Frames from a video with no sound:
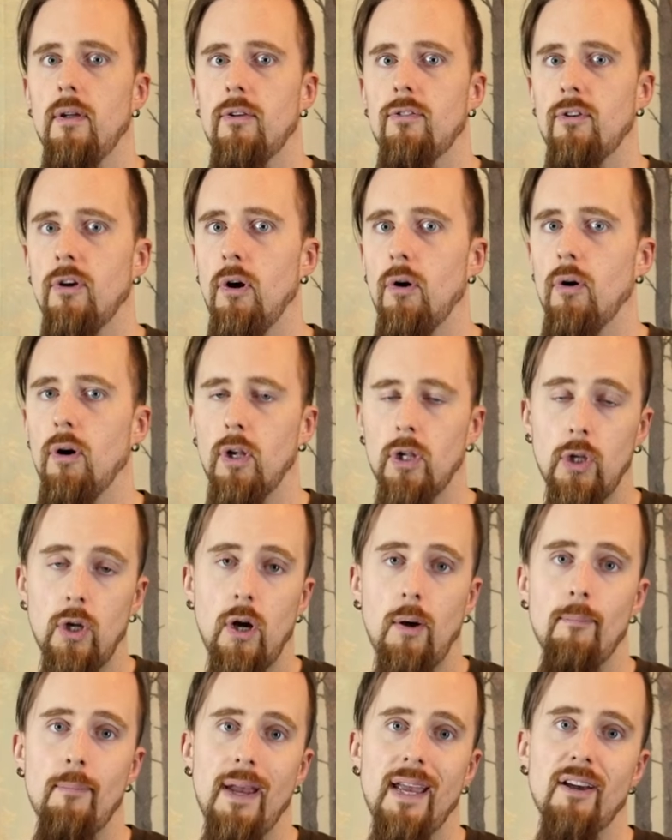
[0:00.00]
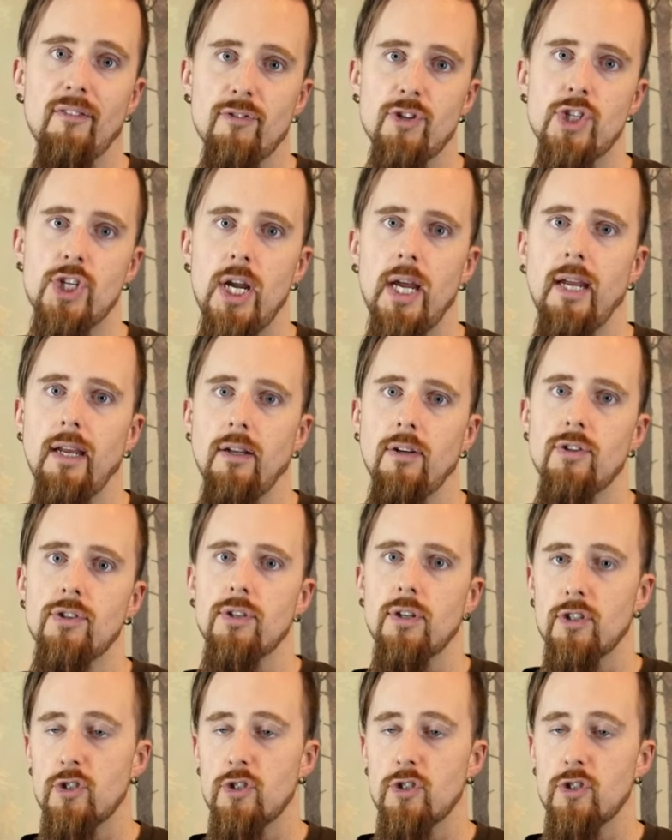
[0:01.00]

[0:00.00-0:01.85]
So a lot may have changed,